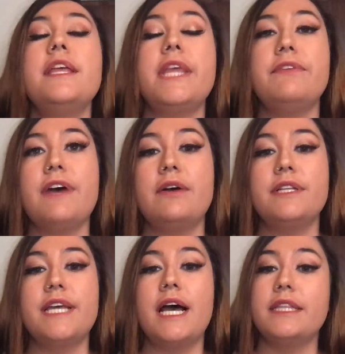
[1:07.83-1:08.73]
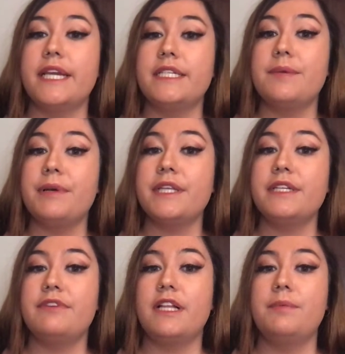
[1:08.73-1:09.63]
They found that unlike typically
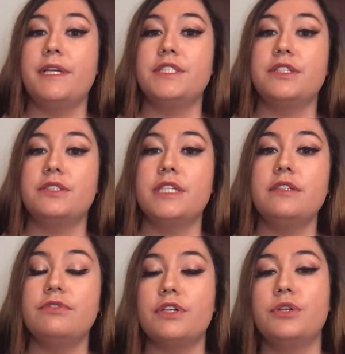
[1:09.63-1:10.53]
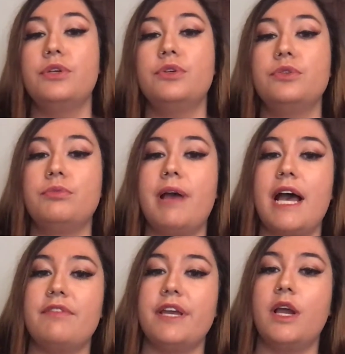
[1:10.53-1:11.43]
developing children, for whom
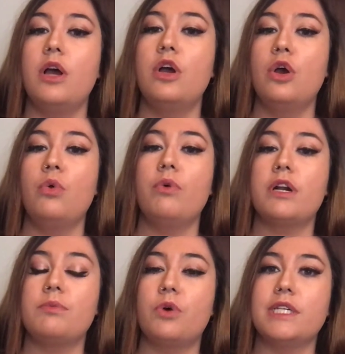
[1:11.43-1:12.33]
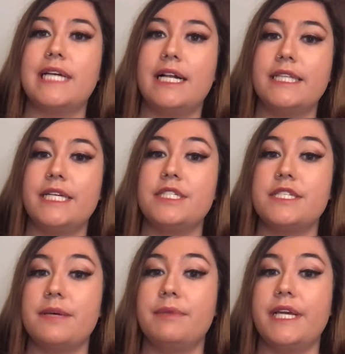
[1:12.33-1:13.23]
having one or more child-age
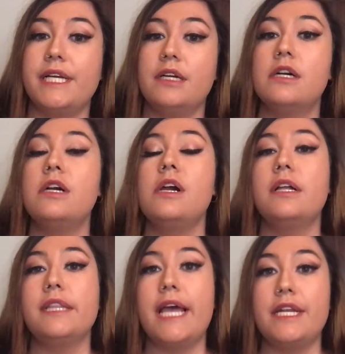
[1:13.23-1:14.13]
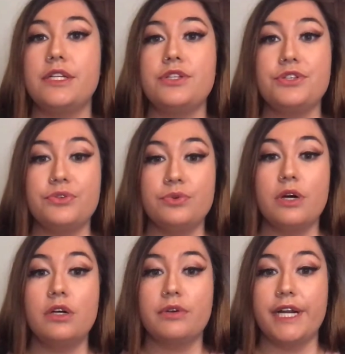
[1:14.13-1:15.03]
sibling led to
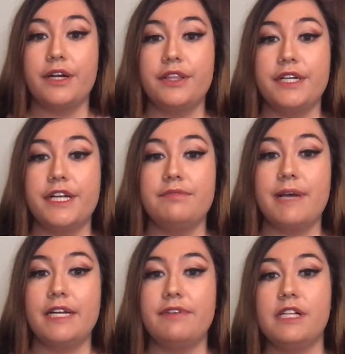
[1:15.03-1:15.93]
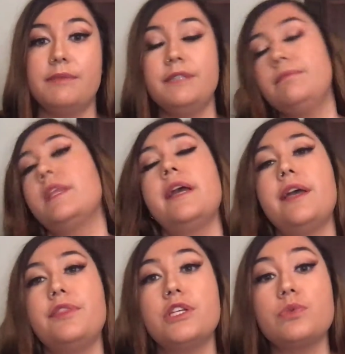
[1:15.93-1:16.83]
greater theory of mind development,
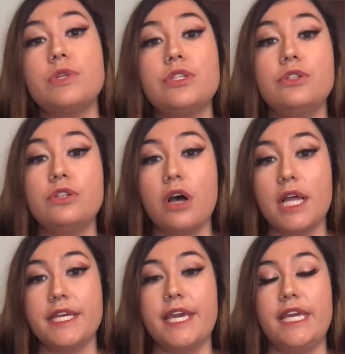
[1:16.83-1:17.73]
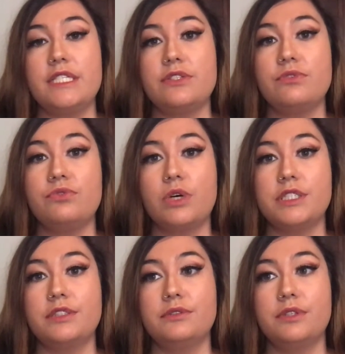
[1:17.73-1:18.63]
this was not the case for
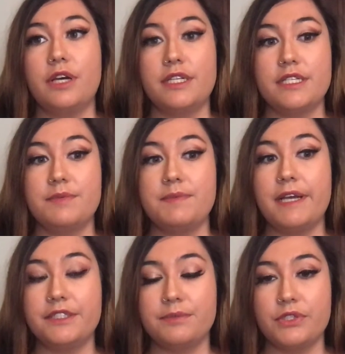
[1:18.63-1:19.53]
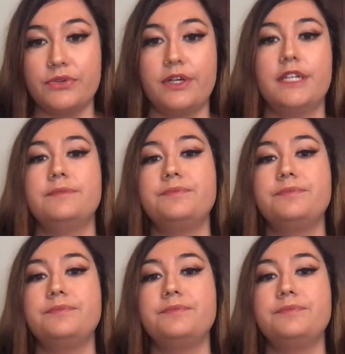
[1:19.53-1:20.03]
children with autism spectrum disorder.